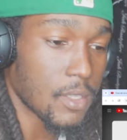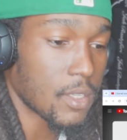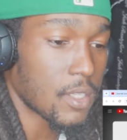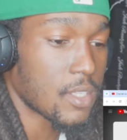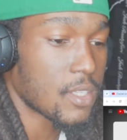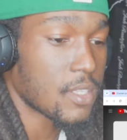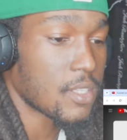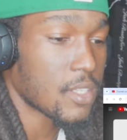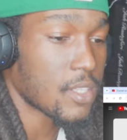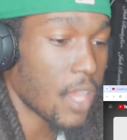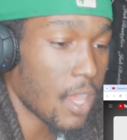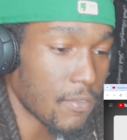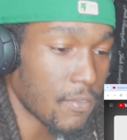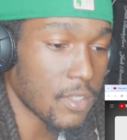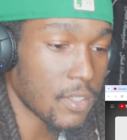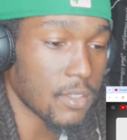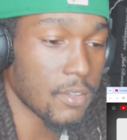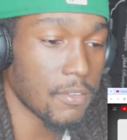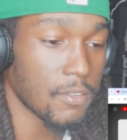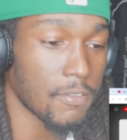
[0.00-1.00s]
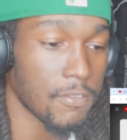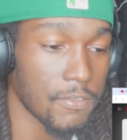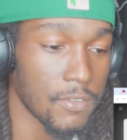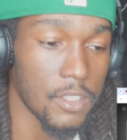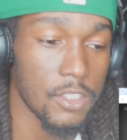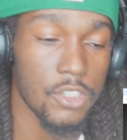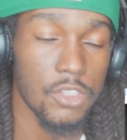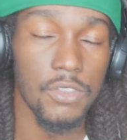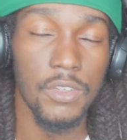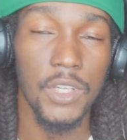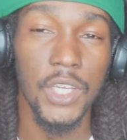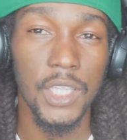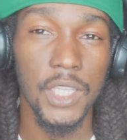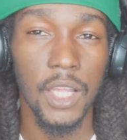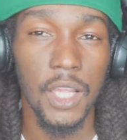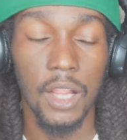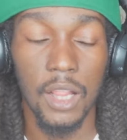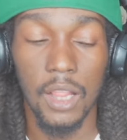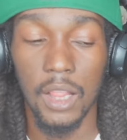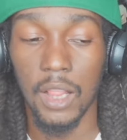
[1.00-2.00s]
7 featuring
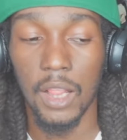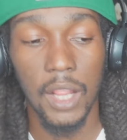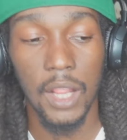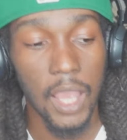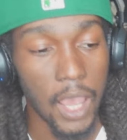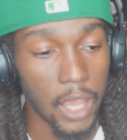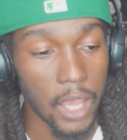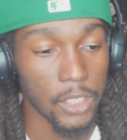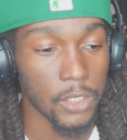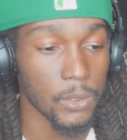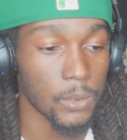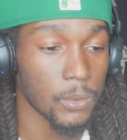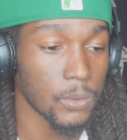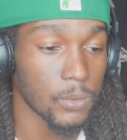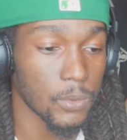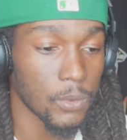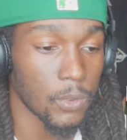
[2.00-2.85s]
Latto